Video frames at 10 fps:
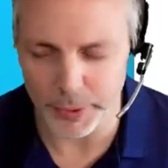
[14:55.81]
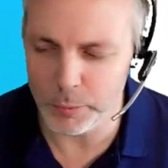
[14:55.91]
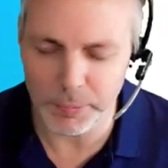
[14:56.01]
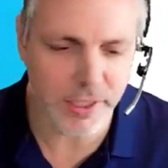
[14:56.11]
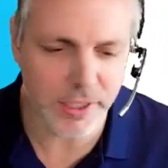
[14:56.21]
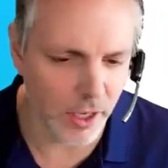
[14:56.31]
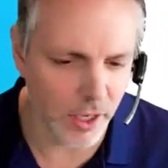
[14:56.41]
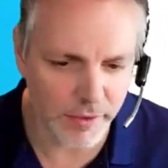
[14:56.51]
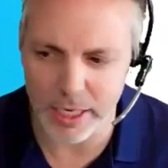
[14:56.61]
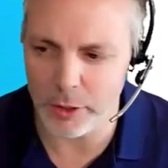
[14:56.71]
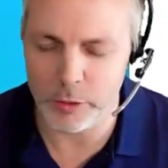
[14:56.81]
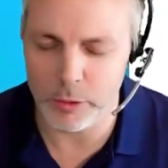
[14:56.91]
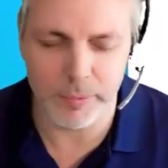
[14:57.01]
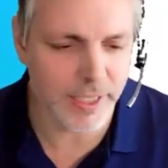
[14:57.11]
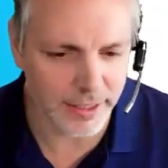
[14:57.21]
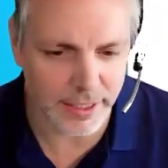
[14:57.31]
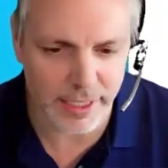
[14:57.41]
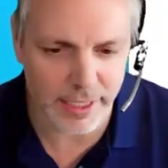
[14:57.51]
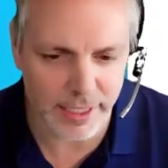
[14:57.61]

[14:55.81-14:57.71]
It could be ServiceNow, could be Zendesk,